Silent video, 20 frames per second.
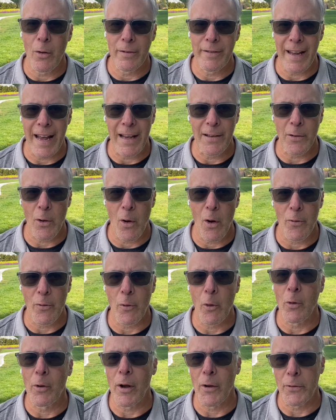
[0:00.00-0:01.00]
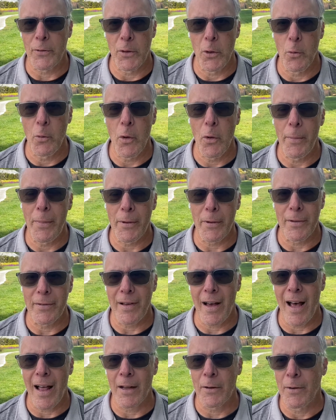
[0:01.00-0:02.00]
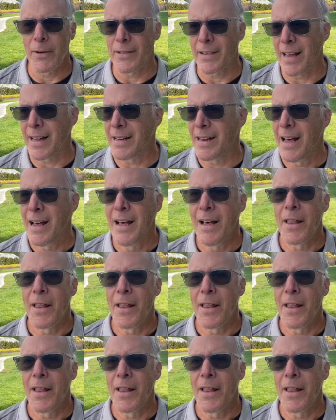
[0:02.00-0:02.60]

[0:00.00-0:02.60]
days off or else you will build a tolerance and